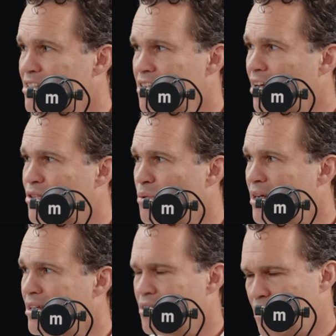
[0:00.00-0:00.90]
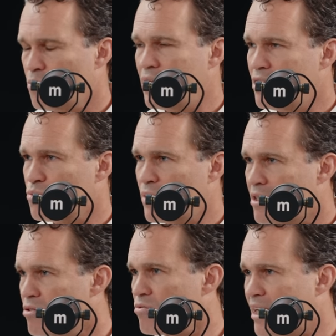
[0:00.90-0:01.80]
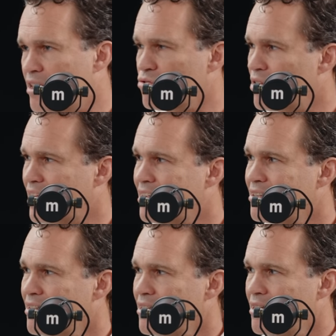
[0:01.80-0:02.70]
It's not the wind. That wind is wind. The rain is rain.